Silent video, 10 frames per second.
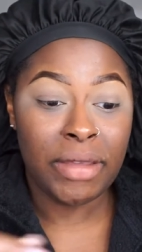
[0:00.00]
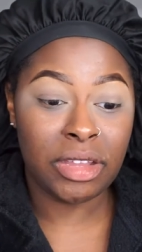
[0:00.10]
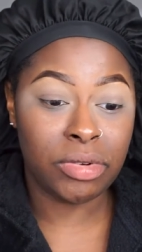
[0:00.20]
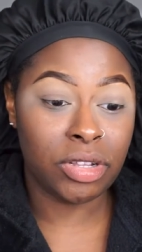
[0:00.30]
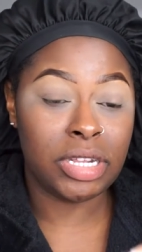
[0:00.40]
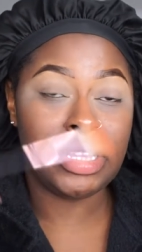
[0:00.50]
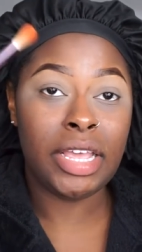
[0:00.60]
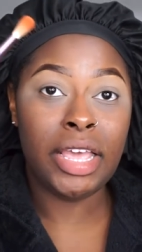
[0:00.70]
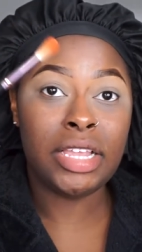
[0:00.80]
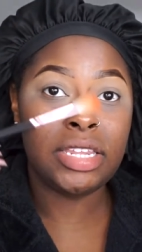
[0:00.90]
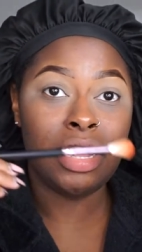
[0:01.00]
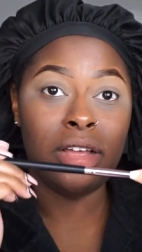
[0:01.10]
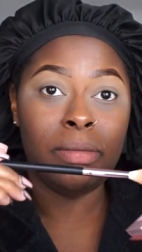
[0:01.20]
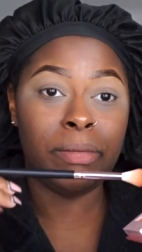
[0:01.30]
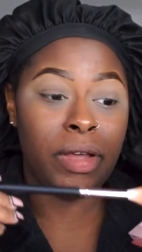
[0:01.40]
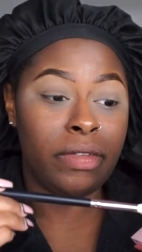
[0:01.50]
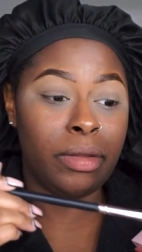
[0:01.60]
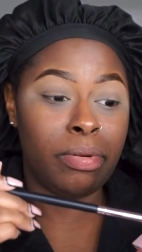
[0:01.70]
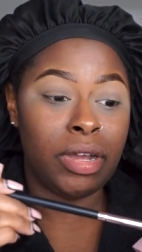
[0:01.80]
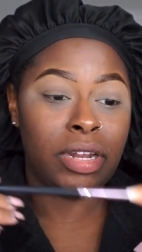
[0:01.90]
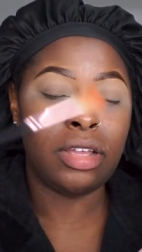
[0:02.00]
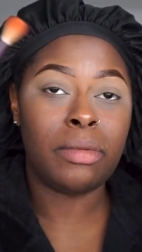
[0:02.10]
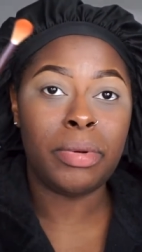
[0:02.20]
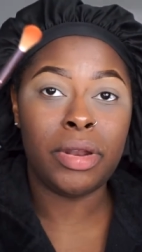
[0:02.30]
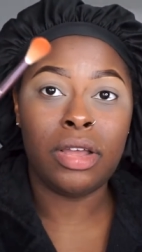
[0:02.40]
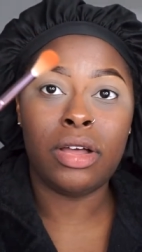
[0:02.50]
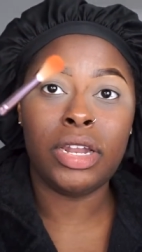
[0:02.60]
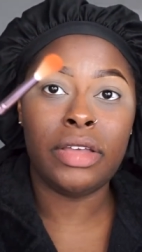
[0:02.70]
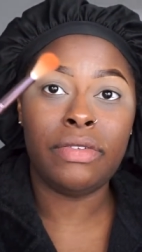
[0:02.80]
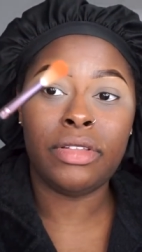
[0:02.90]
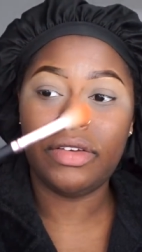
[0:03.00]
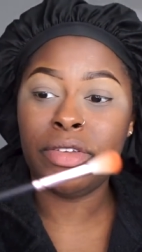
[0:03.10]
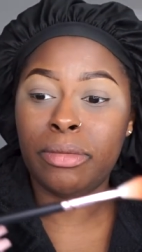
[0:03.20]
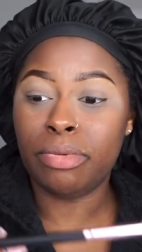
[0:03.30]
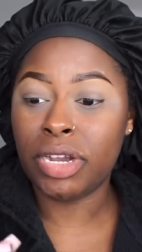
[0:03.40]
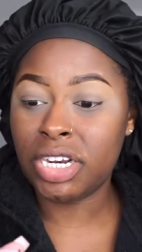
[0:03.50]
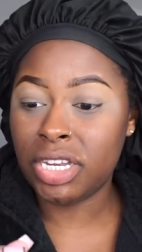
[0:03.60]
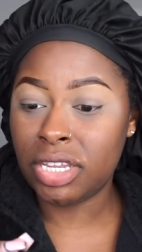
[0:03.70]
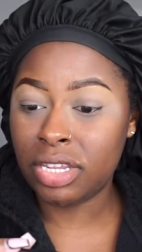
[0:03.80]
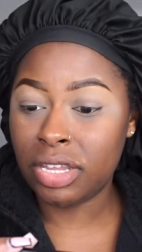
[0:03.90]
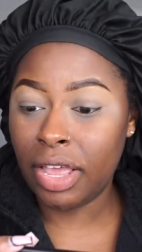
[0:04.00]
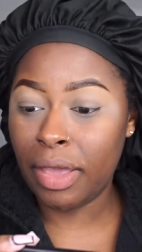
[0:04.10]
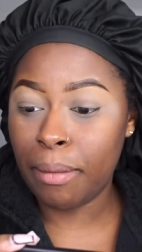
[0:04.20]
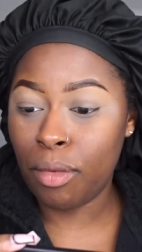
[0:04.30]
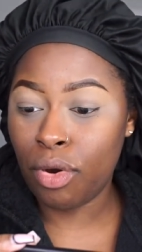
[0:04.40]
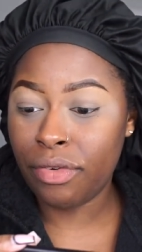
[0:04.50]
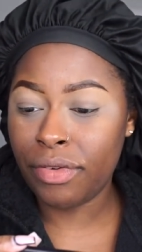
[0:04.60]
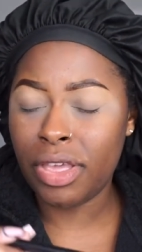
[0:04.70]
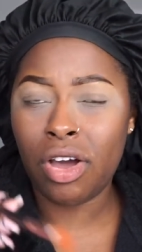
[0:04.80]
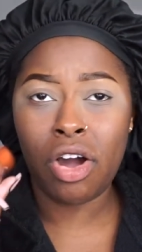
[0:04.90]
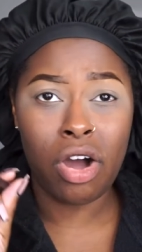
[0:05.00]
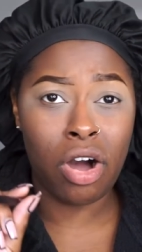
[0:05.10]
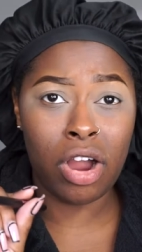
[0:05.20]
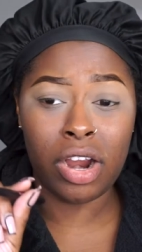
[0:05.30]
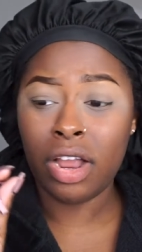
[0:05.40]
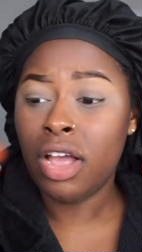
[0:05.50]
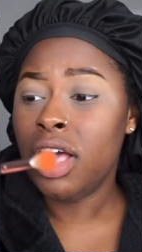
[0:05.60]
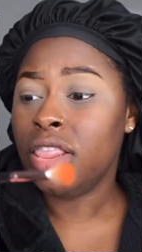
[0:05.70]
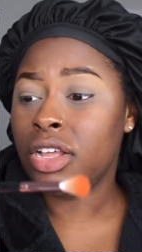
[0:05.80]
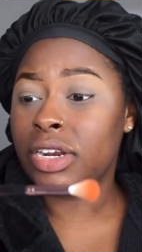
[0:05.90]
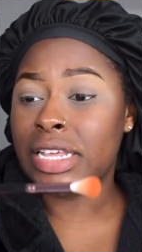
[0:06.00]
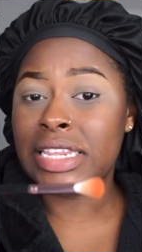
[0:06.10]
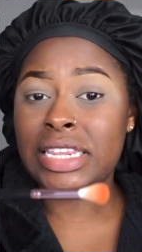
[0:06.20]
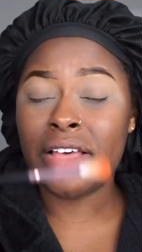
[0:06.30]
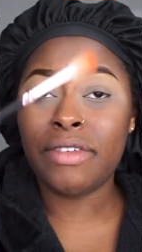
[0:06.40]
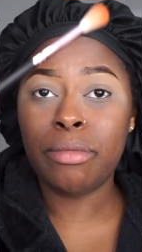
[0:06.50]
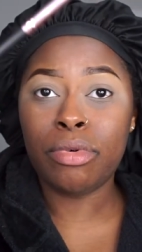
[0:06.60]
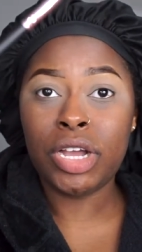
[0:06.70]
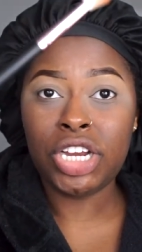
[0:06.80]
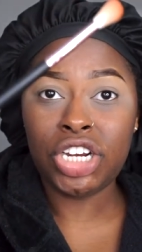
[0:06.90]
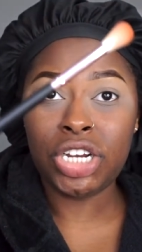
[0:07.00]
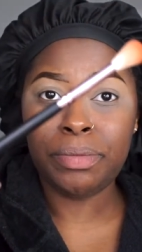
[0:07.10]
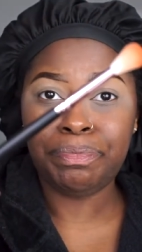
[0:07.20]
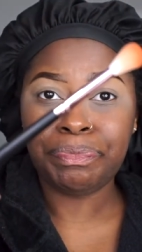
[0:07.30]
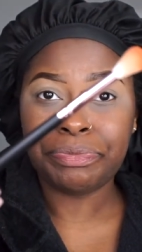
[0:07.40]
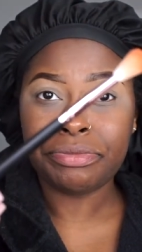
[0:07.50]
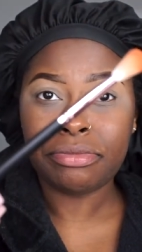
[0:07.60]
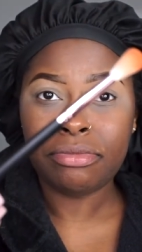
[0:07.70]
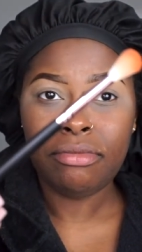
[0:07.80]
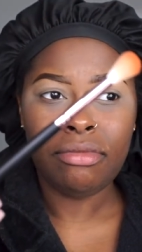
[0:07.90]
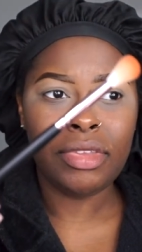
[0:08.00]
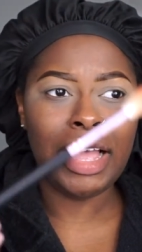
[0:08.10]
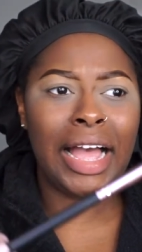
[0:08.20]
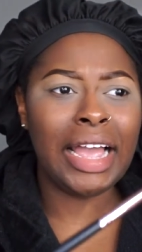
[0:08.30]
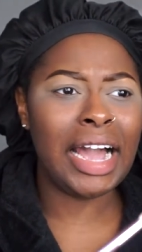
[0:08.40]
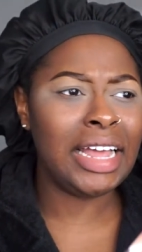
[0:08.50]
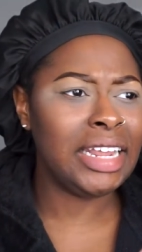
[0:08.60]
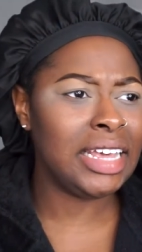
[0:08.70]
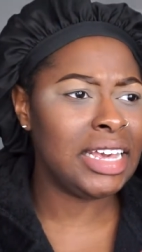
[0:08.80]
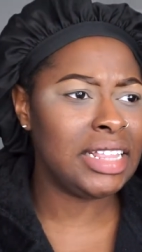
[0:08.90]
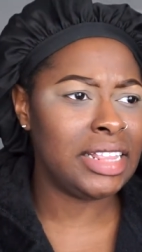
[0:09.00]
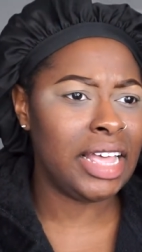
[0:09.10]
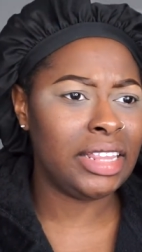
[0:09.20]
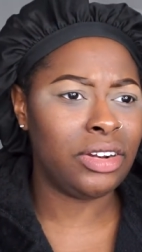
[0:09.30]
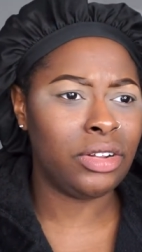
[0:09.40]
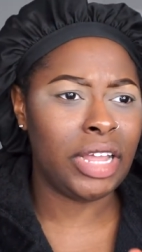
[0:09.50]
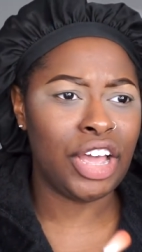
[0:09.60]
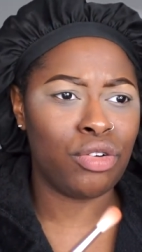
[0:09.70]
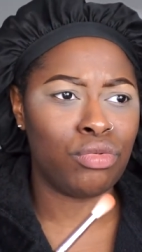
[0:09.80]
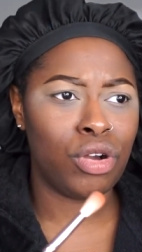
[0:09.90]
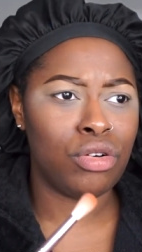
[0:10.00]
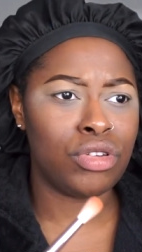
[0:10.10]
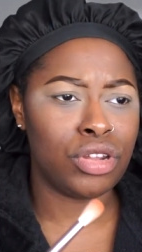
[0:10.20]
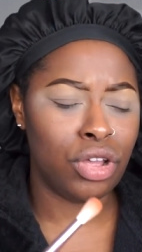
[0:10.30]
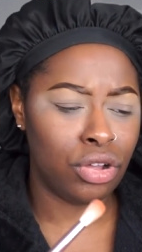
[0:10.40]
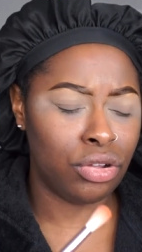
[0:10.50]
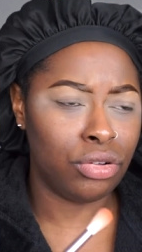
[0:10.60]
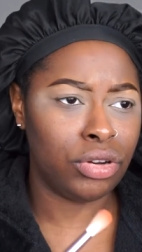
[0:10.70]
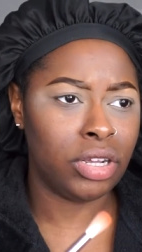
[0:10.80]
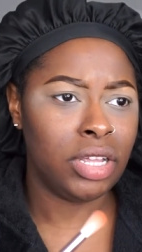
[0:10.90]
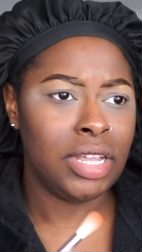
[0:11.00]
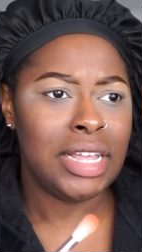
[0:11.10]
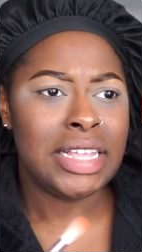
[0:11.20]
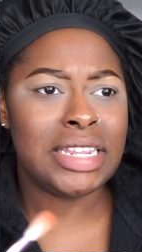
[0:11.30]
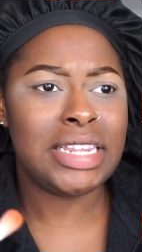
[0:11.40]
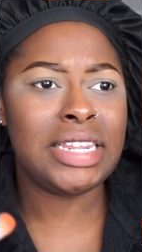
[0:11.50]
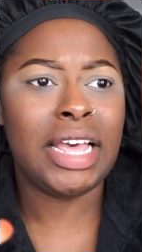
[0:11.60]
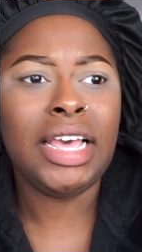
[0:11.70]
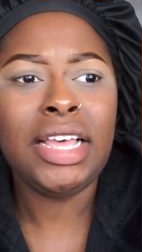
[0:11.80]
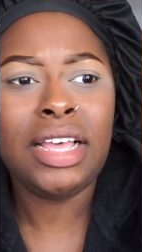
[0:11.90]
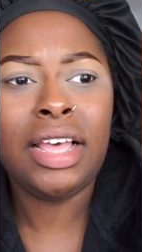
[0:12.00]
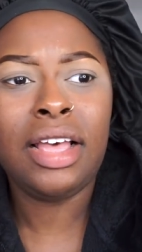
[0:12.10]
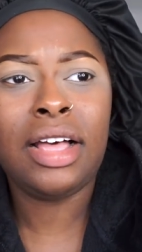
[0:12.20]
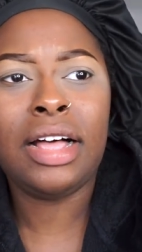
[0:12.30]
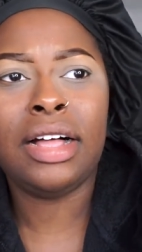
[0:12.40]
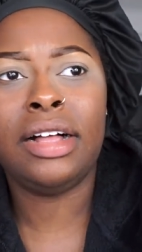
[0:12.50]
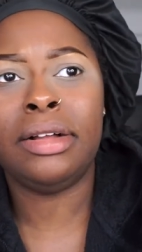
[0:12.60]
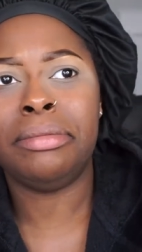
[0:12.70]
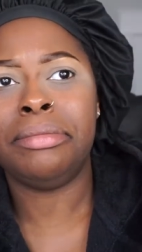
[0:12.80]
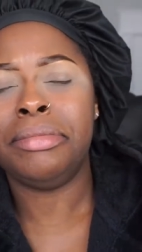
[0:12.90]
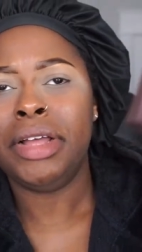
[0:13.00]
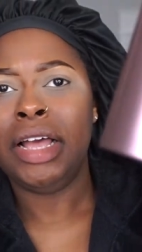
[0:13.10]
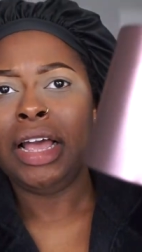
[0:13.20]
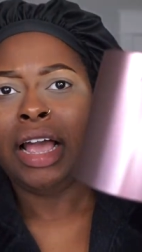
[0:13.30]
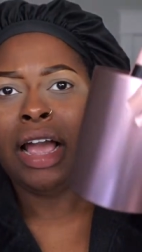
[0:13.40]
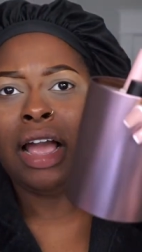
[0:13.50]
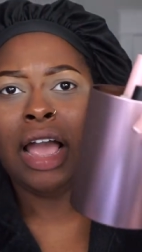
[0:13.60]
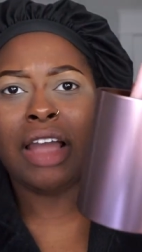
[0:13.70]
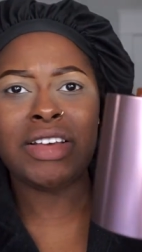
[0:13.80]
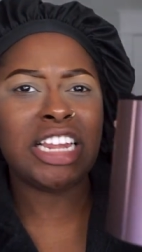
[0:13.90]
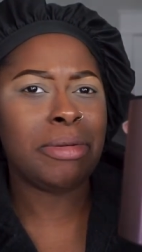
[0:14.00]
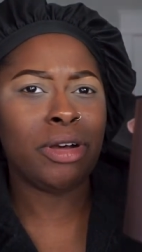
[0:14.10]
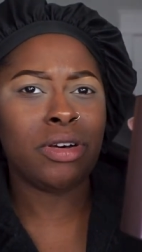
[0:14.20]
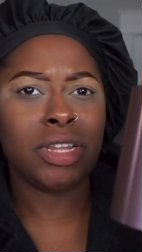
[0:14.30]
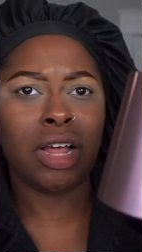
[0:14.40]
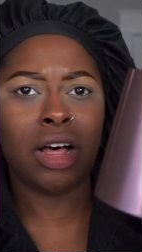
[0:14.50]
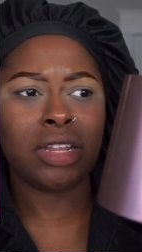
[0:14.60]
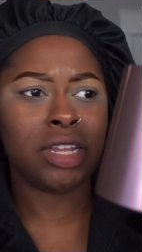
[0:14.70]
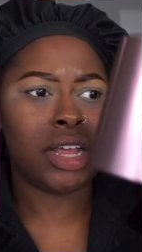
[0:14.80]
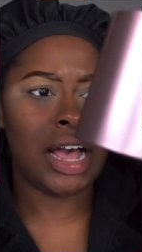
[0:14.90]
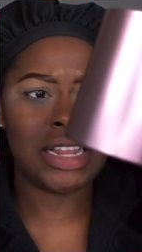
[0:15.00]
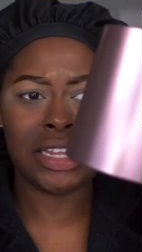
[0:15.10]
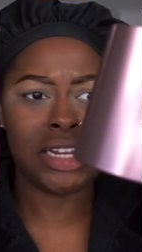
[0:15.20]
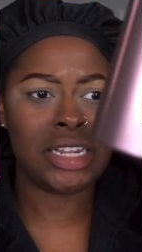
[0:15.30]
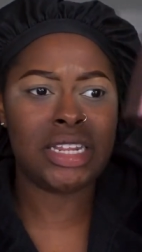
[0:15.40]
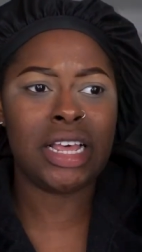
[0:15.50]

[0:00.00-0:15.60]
So I'm just going to take some of the product, put it on a fluffy brush. This is a Morphe R37 brush. I got it in that little like rose gold set. Um, every time I go to Ulta, I see this